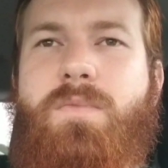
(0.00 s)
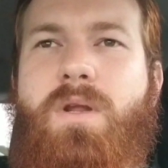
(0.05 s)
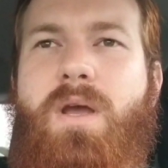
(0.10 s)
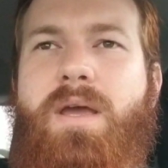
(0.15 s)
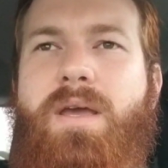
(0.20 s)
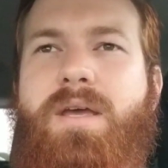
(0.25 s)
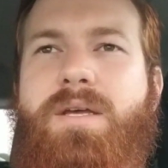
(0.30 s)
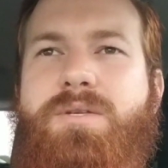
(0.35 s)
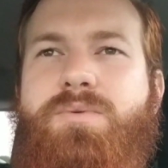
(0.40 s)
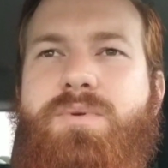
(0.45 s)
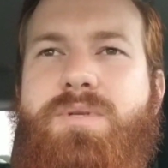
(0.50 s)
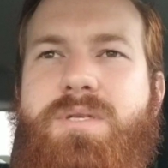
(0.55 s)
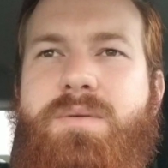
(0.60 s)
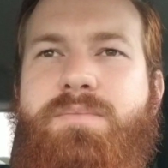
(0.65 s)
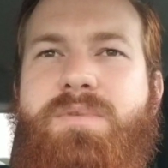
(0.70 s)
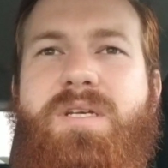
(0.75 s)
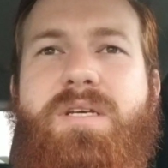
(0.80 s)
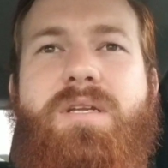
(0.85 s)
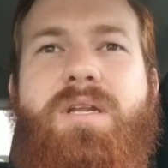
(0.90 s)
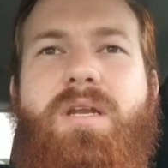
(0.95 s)
I guess, with some
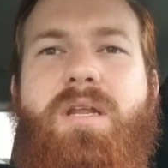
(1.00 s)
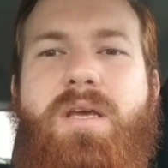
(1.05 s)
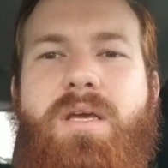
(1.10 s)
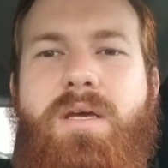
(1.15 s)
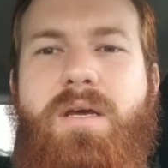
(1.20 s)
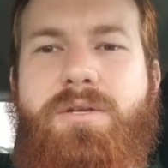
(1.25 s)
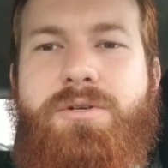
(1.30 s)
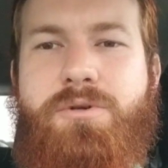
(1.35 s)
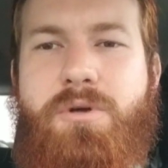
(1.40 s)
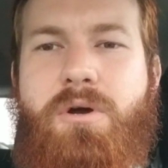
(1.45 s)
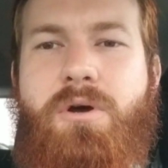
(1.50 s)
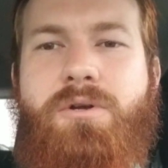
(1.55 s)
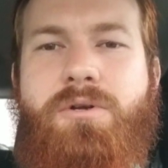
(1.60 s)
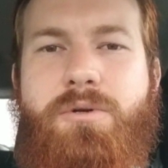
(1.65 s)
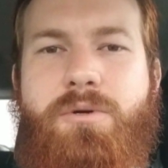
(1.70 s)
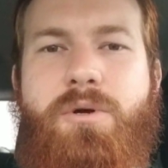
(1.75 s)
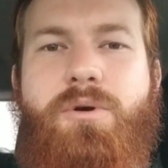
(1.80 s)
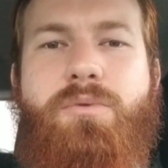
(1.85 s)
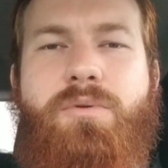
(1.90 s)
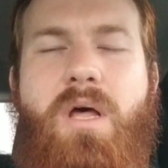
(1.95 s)
dignity you're on
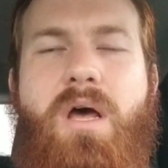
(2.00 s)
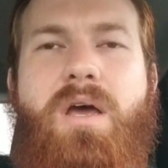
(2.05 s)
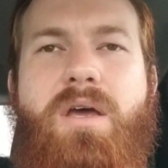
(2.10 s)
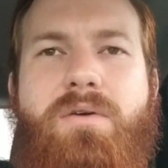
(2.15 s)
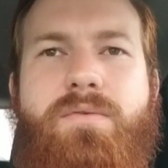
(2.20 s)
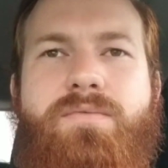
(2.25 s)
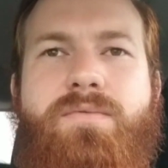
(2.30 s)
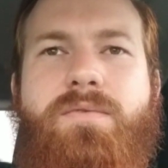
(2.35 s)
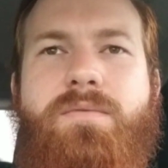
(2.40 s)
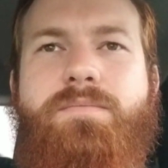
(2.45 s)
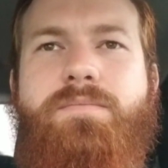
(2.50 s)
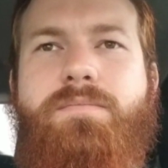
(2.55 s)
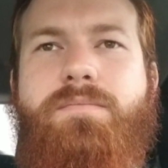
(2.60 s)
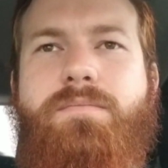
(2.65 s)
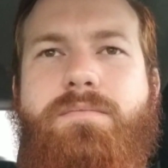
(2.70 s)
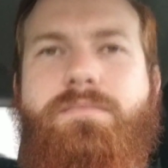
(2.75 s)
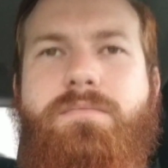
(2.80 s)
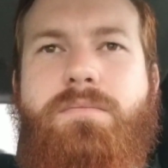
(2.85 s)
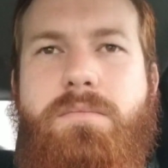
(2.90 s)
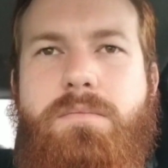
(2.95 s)
your own life,
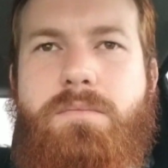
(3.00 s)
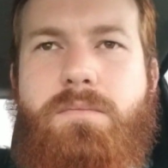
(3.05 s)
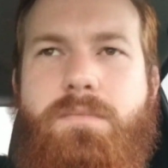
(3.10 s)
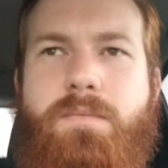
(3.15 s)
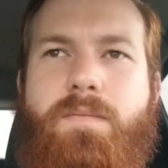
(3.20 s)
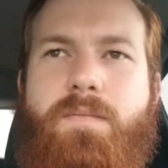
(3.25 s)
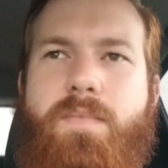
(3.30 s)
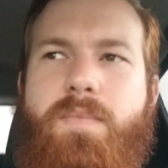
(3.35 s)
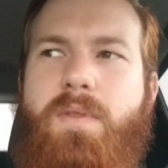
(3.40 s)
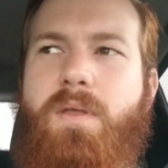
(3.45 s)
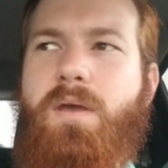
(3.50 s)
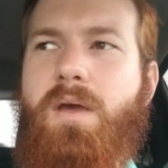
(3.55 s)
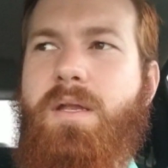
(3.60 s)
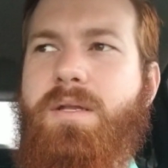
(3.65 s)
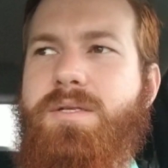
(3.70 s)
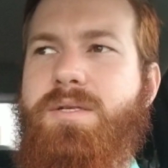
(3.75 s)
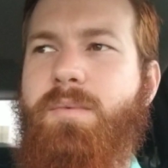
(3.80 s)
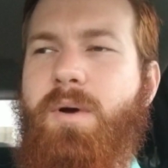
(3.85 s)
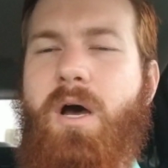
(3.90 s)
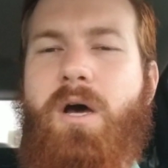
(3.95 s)

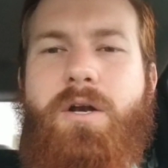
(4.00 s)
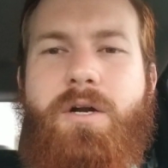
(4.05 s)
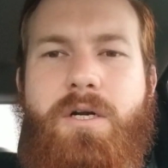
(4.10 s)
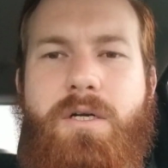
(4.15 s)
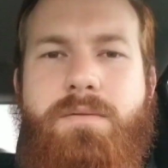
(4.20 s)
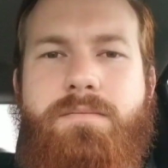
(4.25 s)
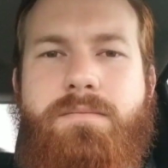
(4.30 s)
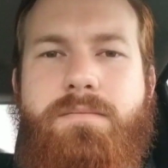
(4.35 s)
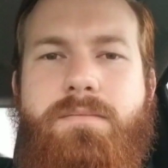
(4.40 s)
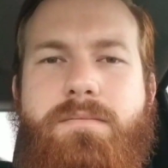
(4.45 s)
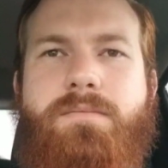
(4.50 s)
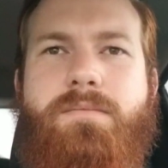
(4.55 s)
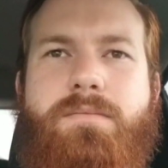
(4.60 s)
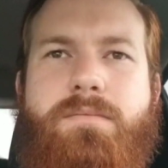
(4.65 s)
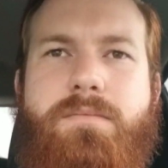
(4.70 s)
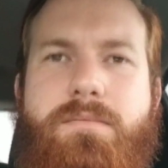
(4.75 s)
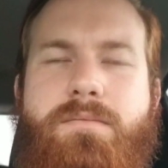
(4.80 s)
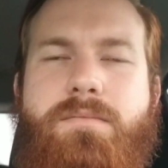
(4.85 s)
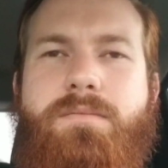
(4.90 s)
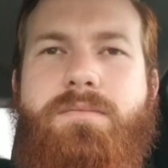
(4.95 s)
and some honor,
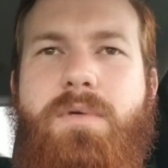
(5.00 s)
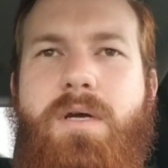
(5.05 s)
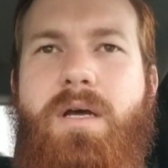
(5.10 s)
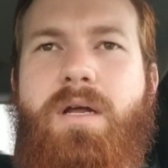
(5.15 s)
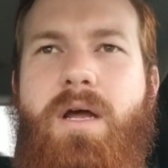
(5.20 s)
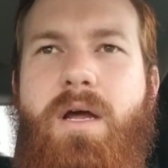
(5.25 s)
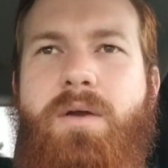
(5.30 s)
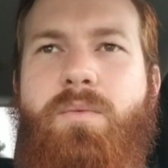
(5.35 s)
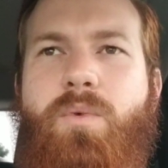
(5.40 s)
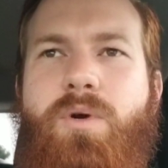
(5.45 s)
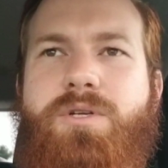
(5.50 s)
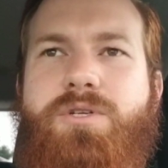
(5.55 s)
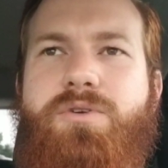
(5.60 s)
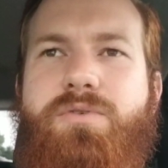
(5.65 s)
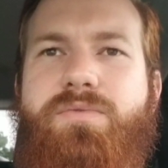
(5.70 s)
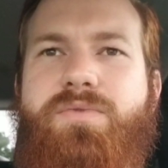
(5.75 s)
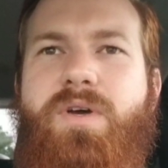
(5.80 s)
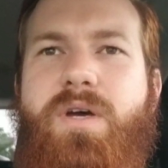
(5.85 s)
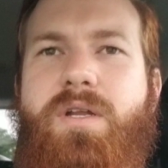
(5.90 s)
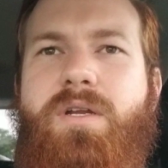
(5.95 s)
uh, and what
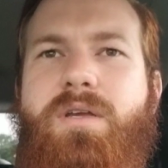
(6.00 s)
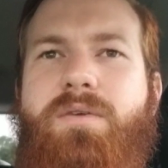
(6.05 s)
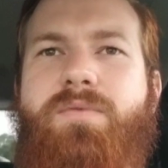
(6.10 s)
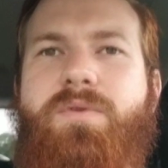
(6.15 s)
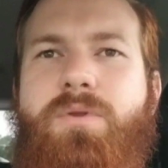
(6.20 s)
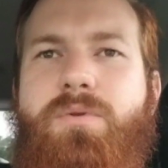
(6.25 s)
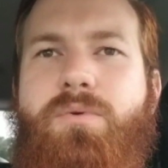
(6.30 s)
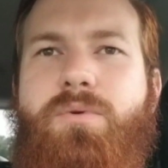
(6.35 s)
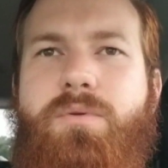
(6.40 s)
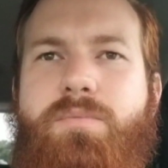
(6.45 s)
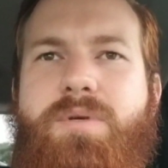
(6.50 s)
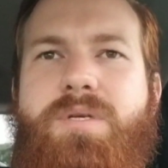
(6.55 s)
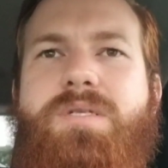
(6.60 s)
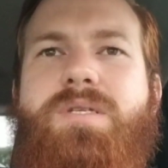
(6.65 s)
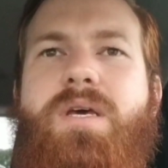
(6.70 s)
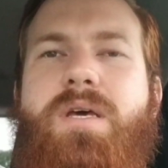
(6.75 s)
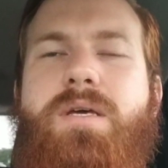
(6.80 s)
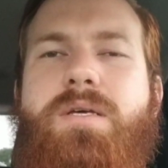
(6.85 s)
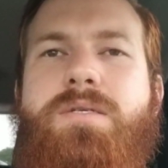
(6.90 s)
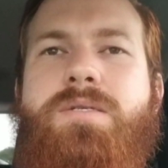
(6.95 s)
you've done even through the
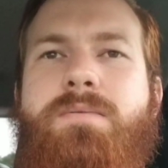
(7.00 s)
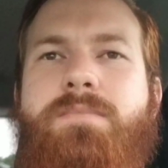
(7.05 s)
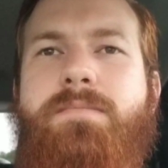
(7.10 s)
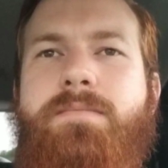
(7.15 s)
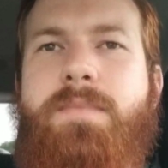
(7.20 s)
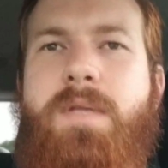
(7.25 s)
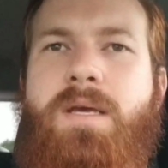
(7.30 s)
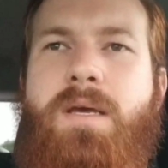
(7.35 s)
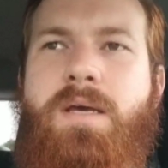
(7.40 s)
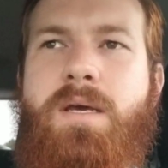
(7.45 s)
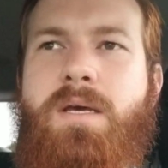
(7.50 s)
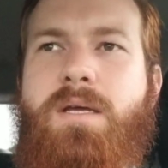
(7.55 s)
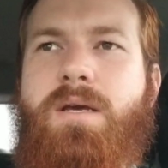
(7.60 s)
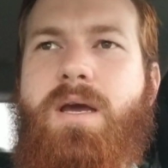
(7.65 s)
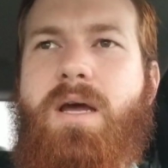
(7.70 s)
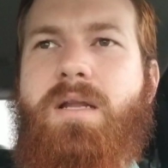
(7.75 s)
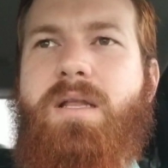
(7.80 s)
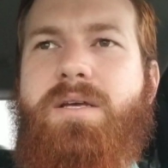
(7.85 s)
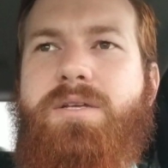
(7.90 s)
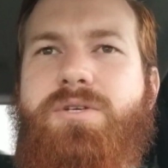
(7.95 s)
mistakes.
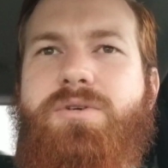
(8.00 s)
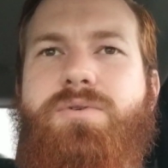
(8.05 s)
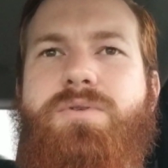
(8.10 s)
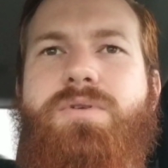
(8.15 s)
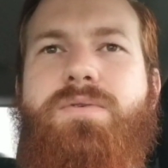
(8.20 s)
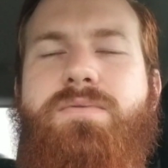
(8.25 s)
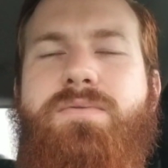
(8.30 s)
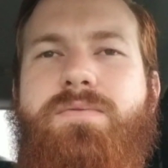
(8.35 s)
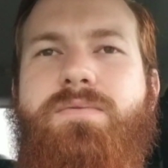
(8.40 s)
Kind of like Joseph.